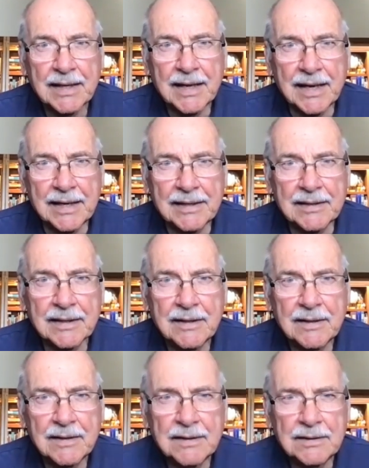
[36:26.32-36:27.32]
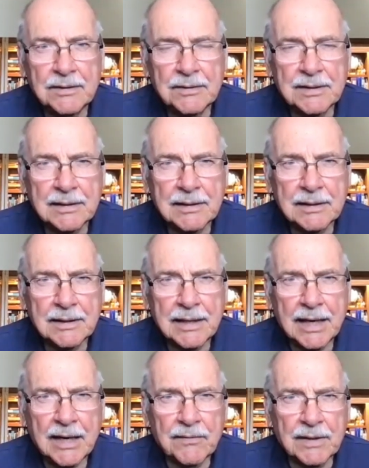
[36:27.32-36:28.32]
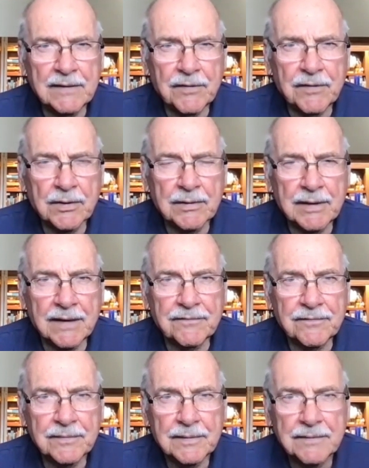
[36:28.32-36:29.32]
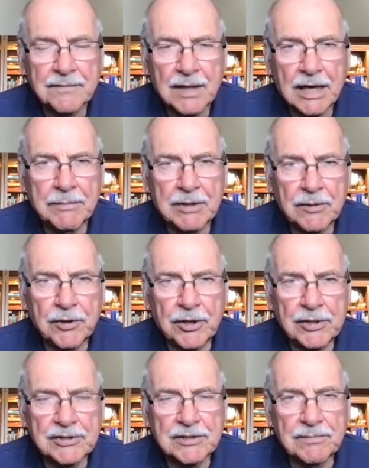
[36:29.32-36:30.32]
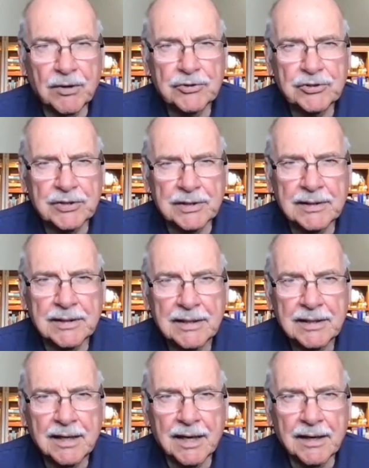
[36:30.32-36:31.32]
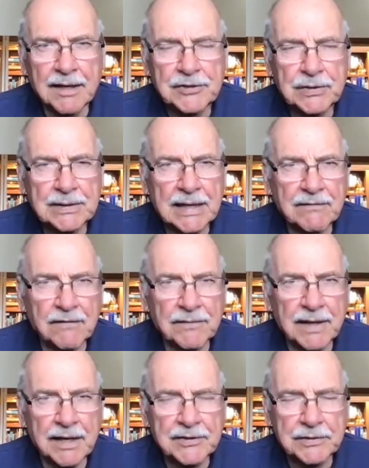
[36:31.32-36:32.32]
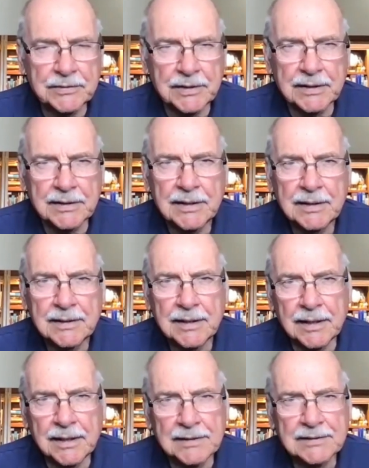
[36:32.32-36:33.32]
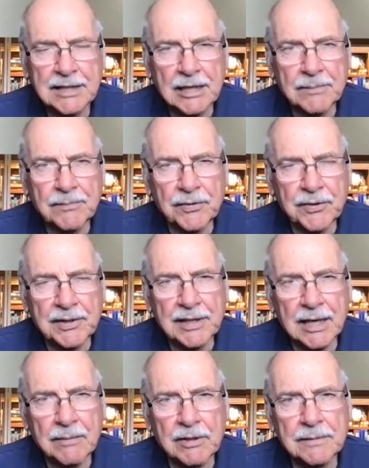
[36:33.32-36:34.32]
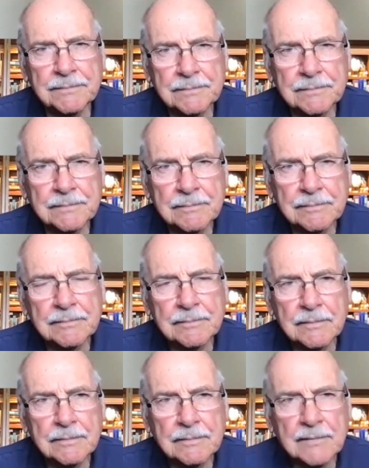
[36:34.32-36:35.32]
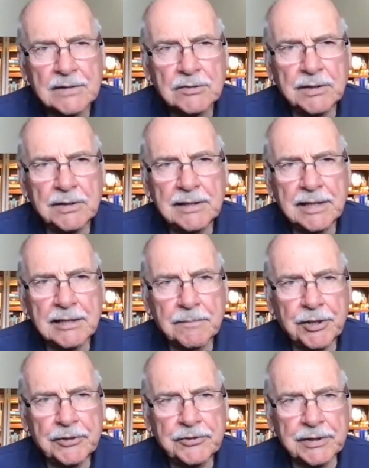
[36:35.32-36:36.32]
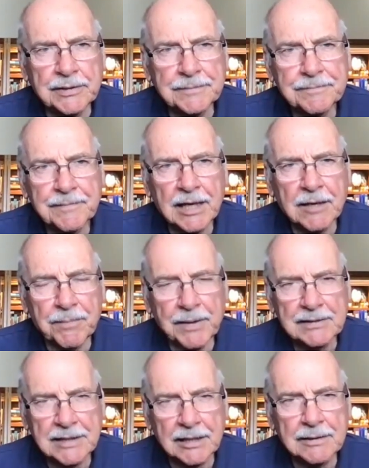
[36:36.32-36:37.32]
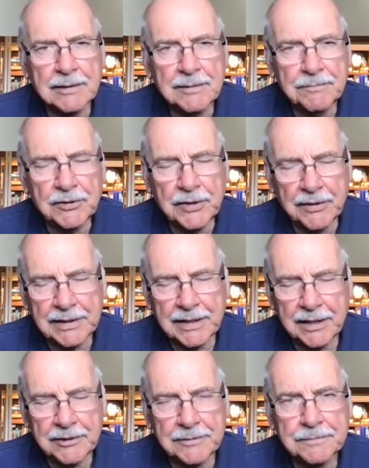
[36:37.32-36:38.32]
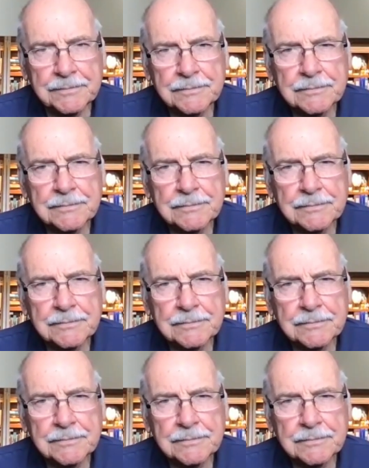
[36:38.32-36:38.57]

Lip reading: and you can't really photograph hummingbirds in motion unless you have a flash unit set up with your camera. So you need to get them perching at a place like Madera Canyon.